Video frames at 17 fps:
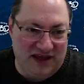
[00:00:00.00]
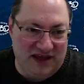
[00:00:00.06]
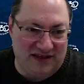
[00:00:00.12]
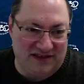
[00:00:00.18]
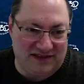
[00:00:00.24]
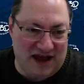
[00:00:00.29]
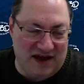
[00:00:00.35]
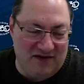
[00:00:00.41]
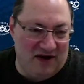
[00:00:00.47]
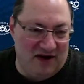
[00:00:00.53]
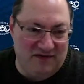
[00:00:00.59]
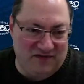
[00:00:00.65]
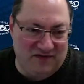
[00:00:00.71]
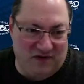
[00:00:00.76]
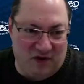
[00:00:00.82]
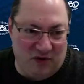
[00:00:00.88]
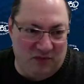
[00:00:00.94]
is
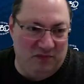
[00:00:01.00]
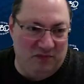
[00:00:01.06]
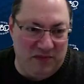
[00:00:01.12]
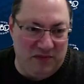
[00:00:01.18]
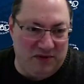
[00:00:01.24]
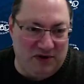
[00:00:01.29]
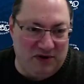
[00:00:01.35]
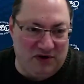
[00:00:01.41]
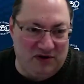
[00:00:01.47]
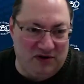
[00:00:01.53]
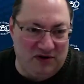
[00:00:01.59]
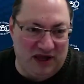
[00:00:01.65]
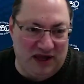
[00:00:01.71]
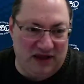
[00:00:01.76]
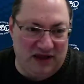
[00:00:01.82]
I've heard people